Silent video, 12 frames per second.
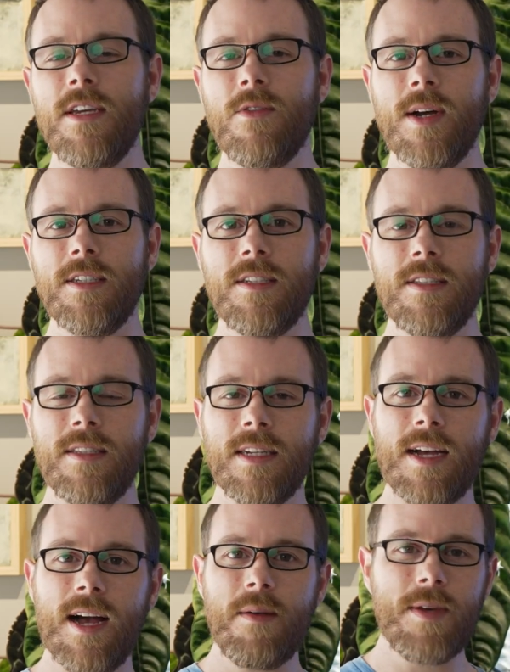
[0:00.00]
any questions in the
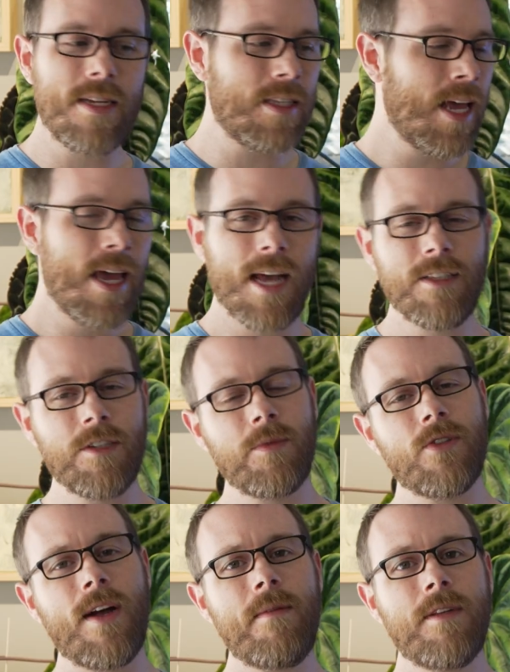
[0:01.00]
comments, and
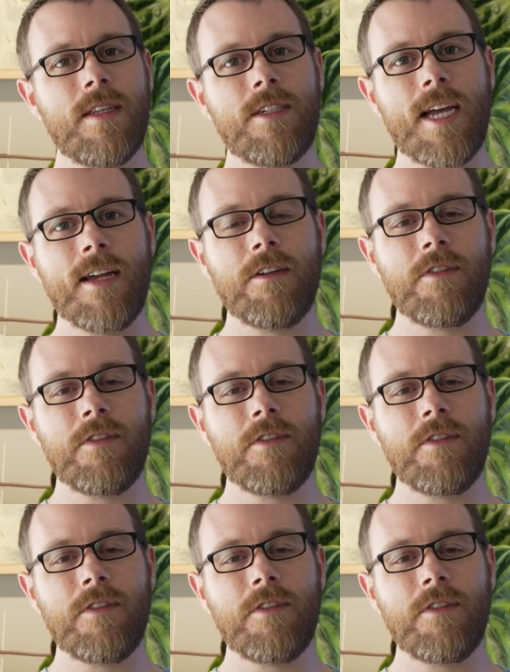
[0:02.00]
subscribe to the channel